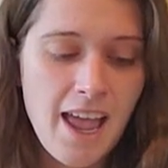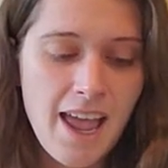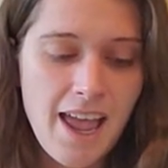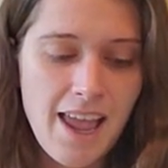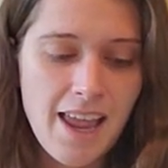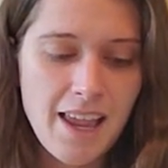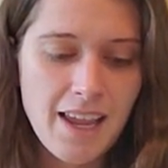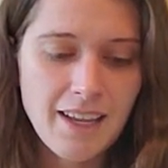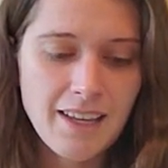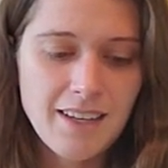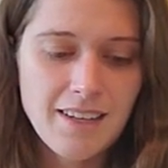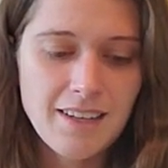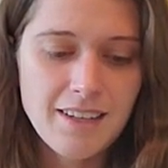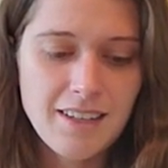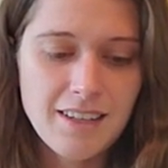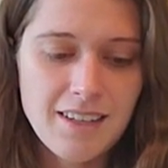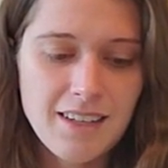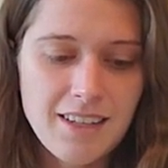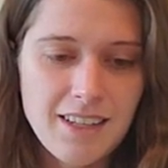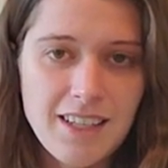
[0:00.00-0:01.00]

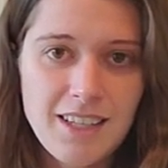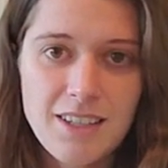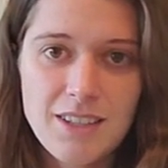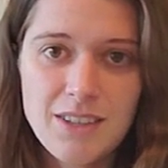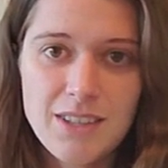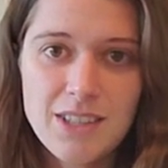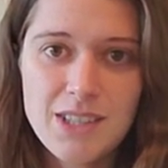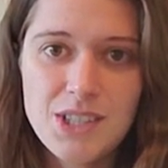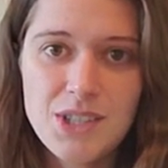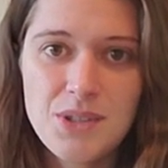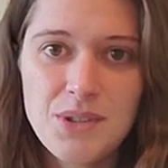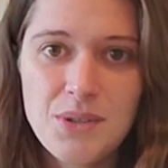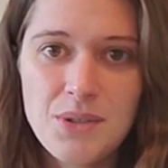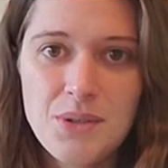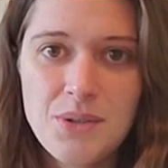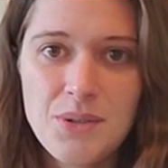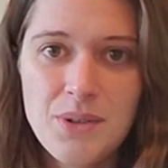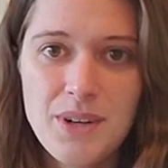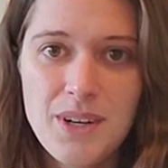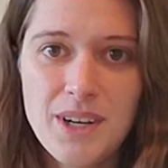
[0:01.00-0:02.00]
And here's
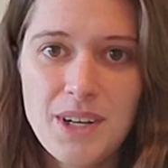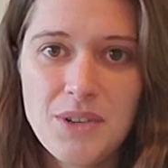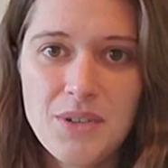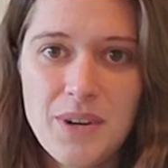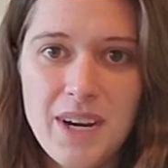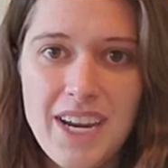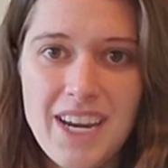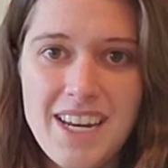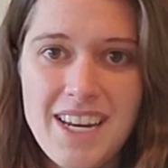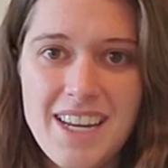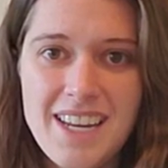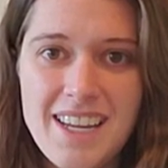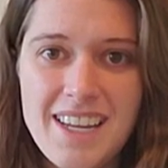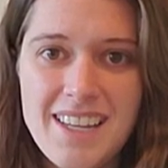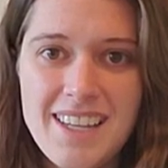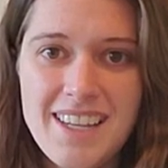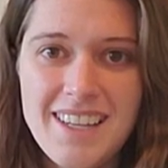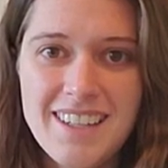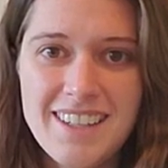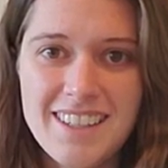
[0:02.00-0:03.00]
to a great
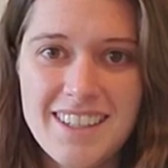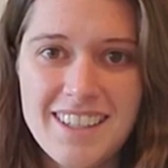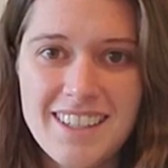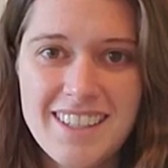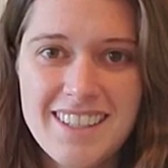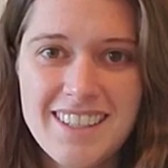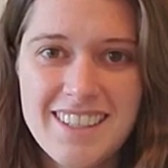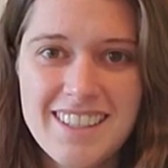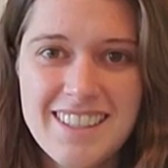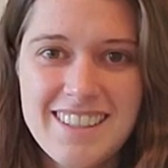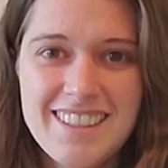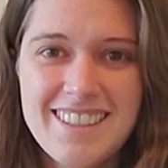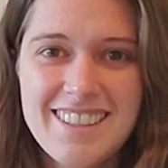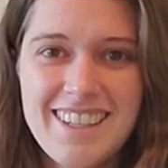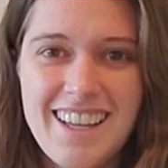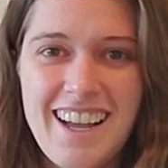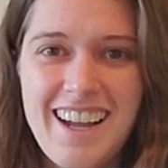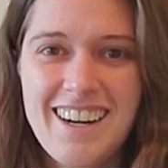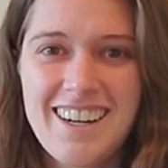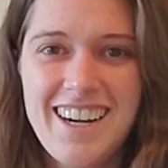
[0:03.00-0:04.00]
year.
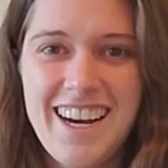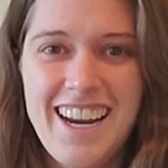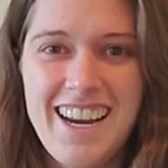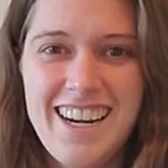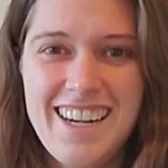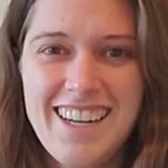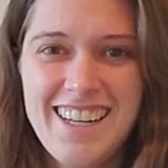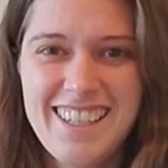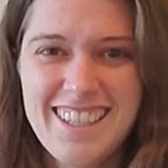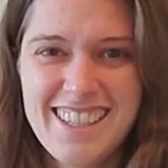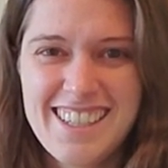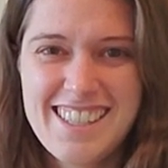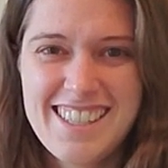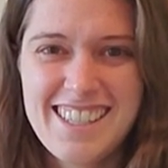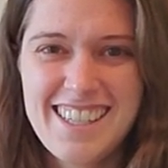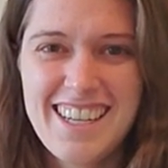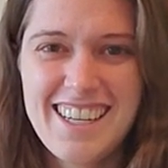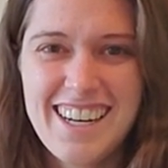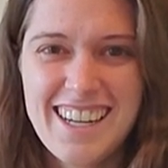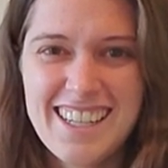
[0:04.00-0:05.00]
All right.
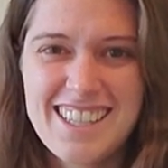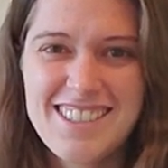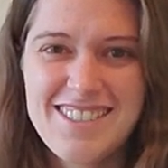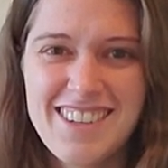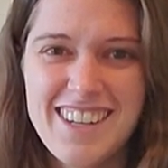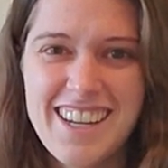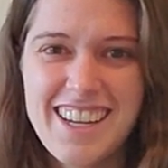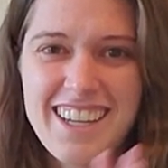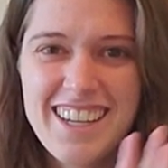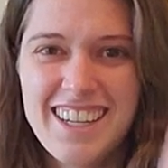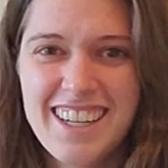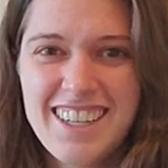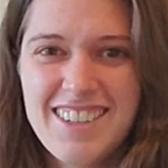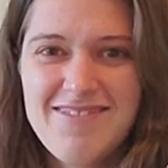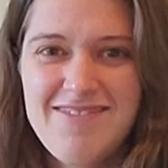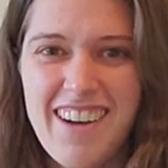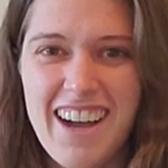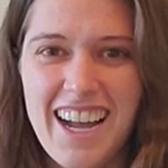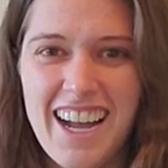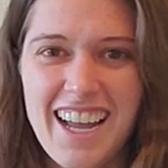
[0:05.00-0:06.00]
See you next week.
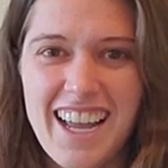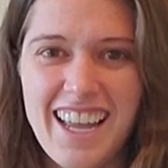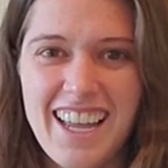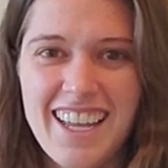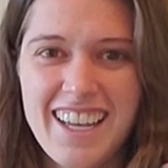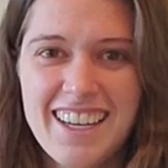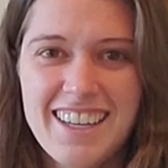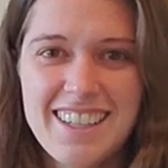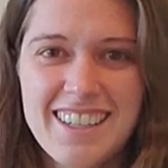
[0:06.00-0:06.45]
Bye.